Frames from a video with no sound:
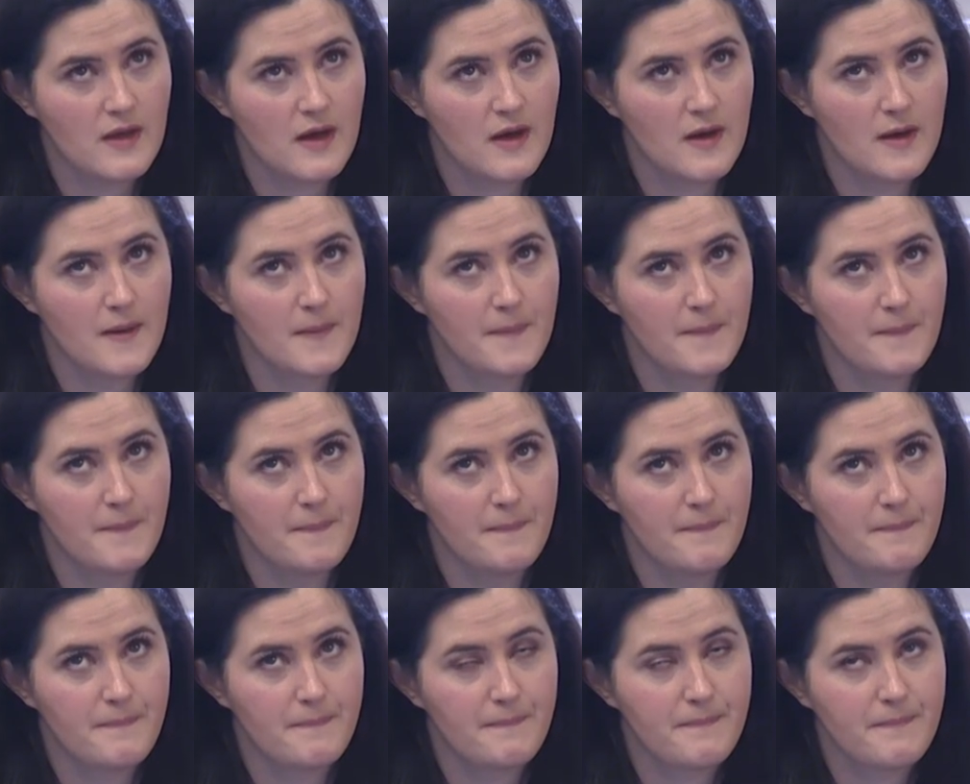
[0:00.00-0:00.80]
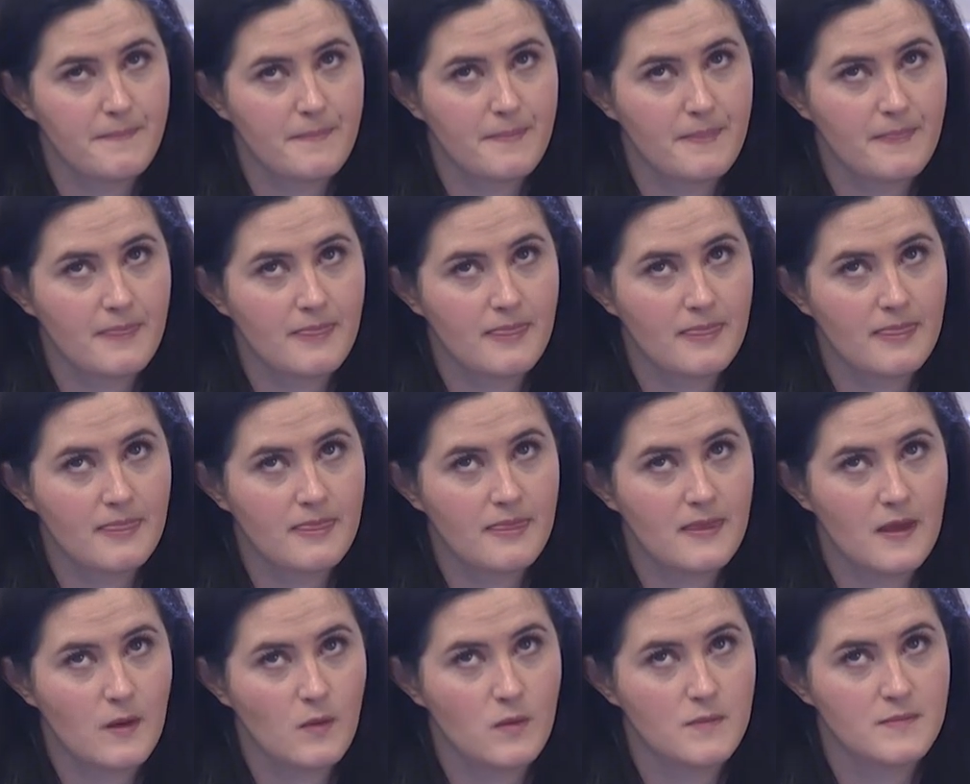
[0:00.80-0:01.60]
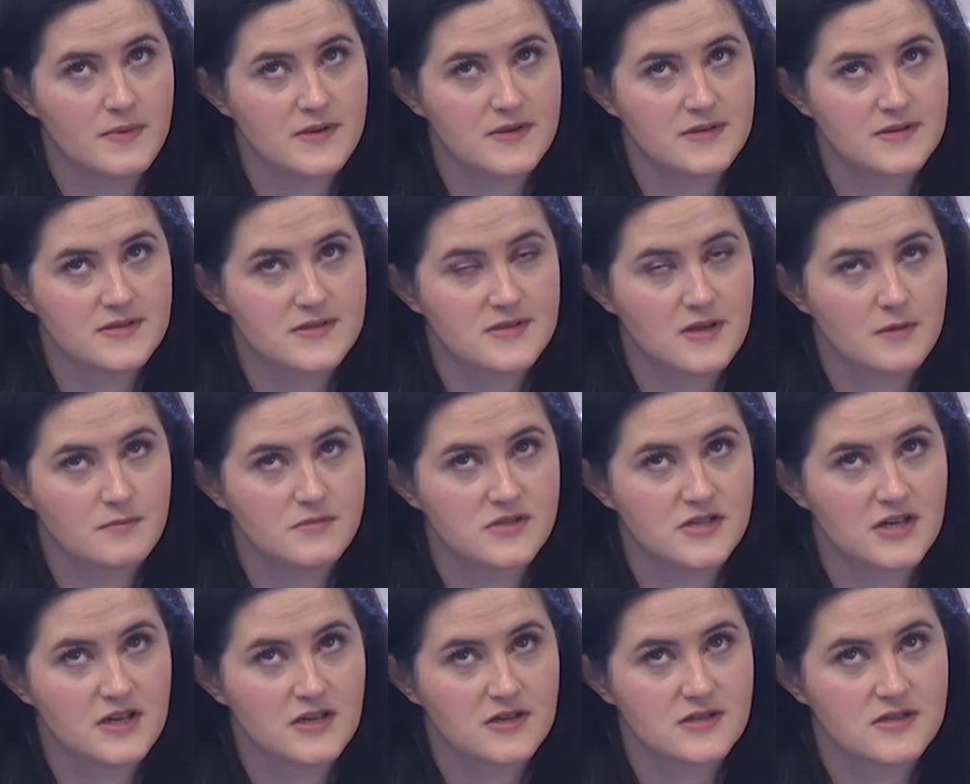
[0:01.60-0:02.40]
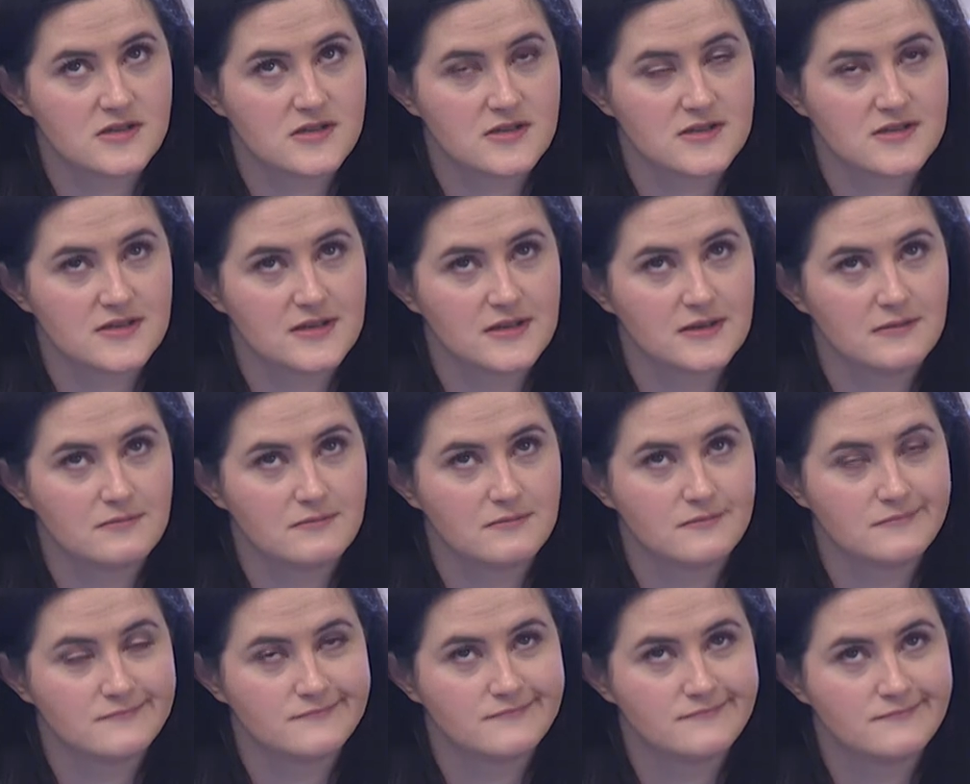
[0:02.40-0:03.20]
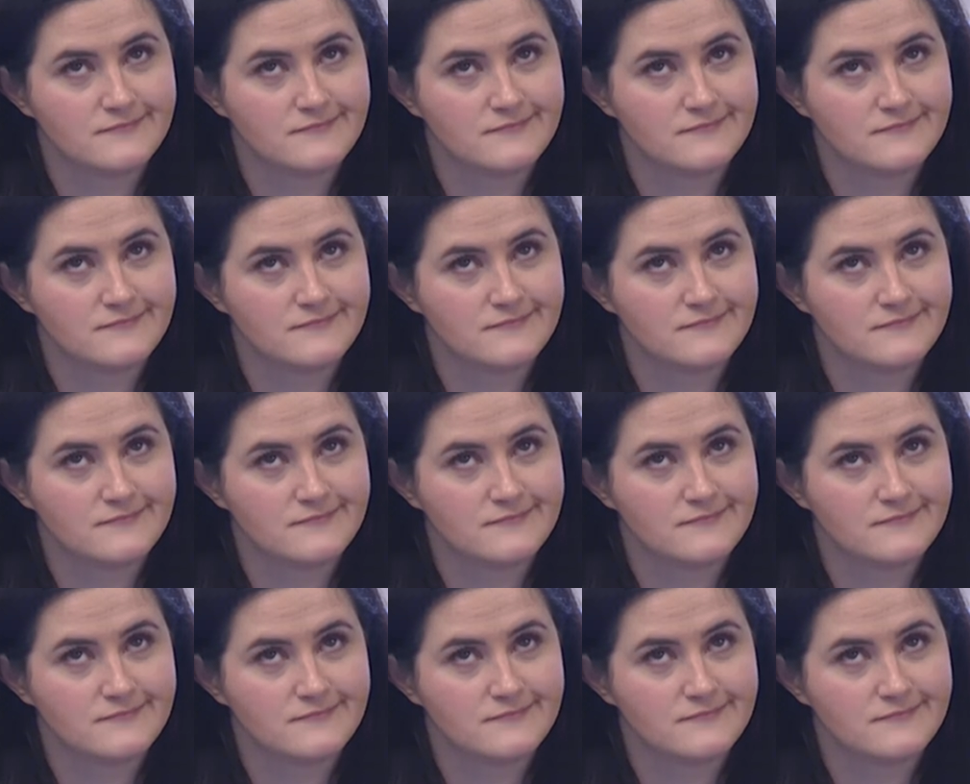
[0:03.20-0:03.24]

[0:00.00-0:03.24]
Um, they would be subject to the same,